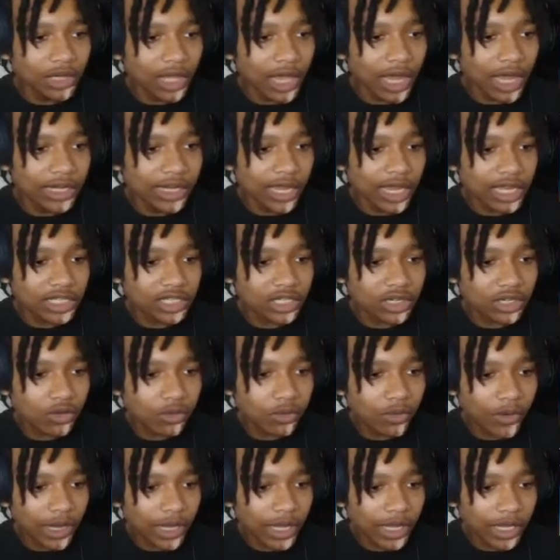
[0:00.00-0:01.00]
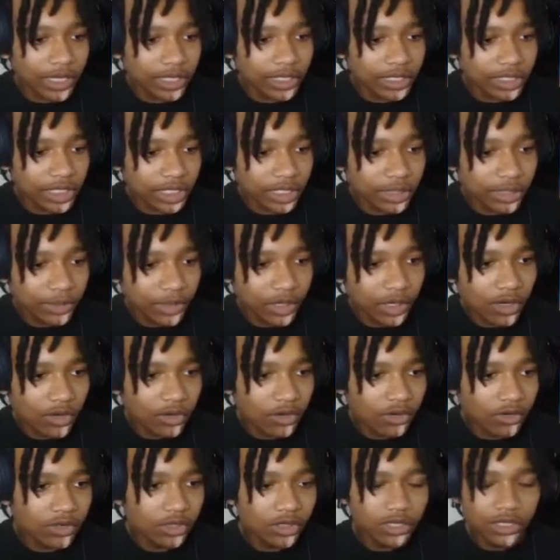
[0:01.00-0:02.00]
Like, that's crazy,
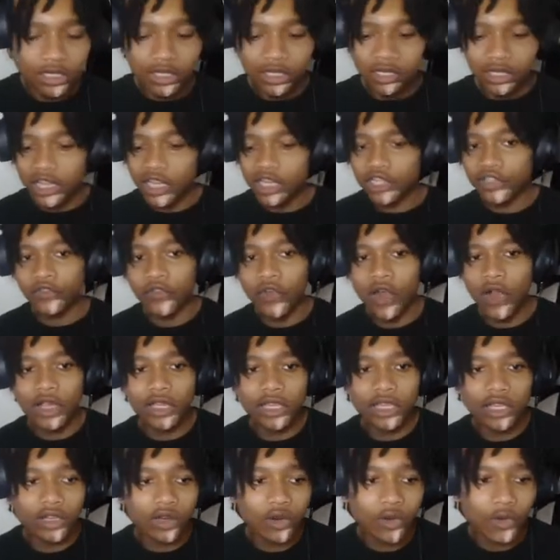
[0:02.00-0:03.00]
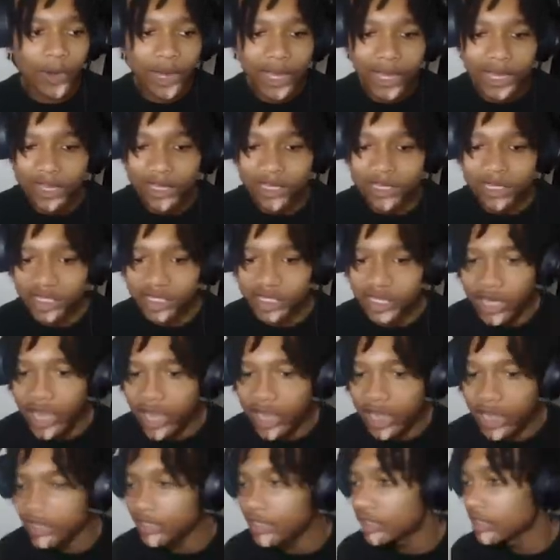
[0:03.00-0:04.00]
bro. That's fucking crazy,
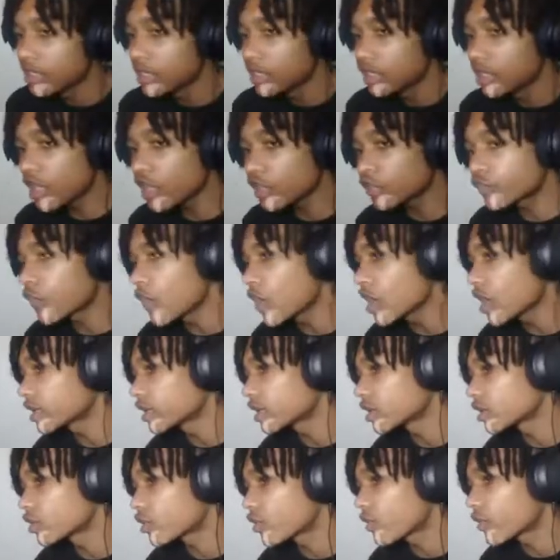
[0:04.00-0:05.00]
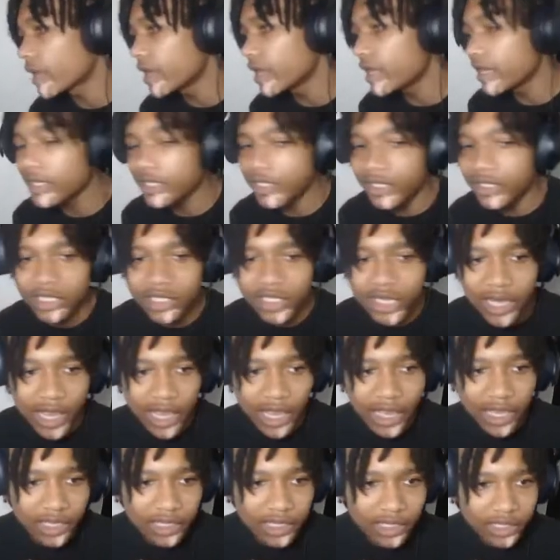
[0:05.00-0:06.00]
chat. That's fucking crazy,
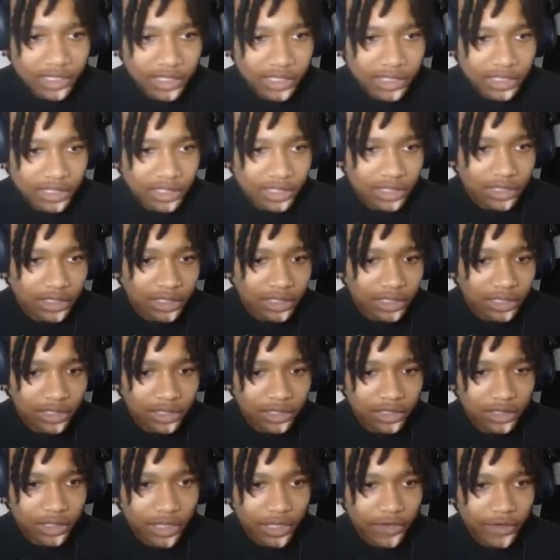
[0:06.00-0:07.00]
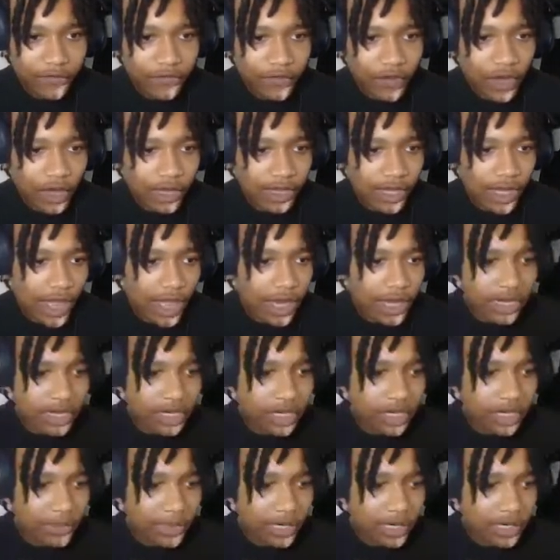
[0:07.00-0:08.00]
chat. Oh, like, fuck out of
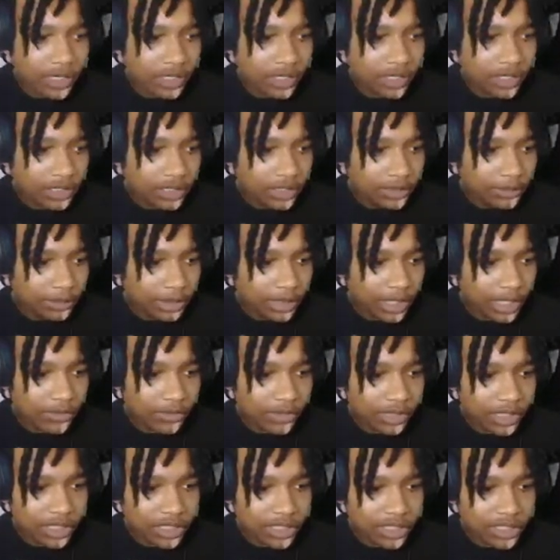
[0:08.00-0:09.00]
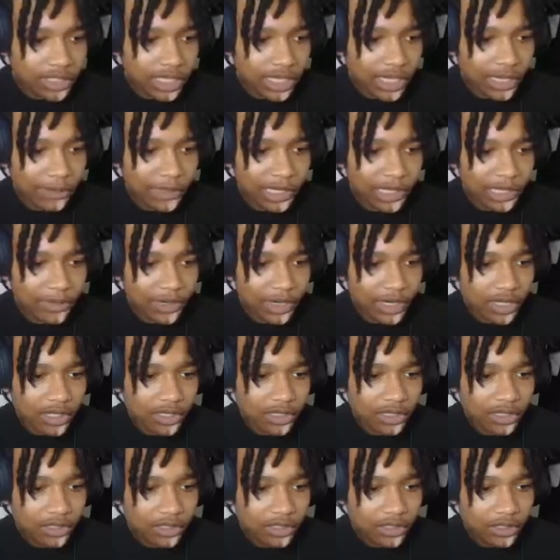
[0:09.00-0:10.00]
here, bro. Playing with this Timmy,
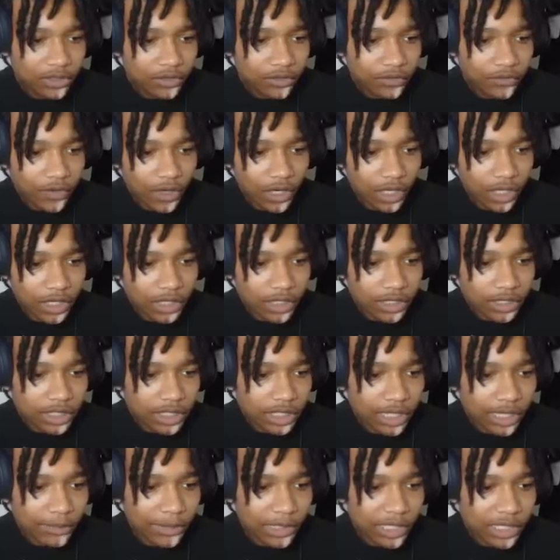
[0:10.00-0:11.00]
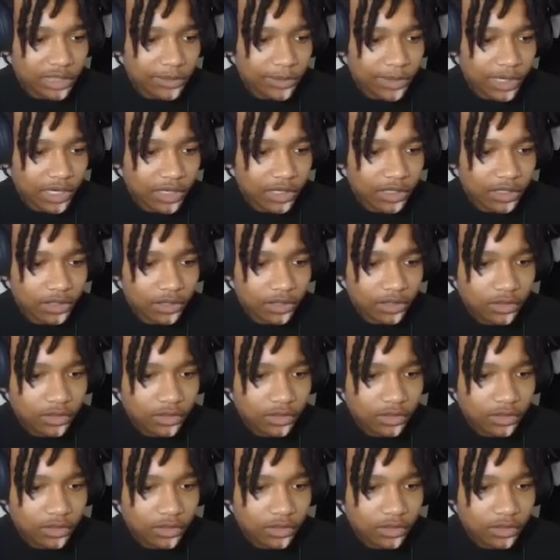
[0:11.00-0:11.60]
bro. Fucking Timmy's, bro.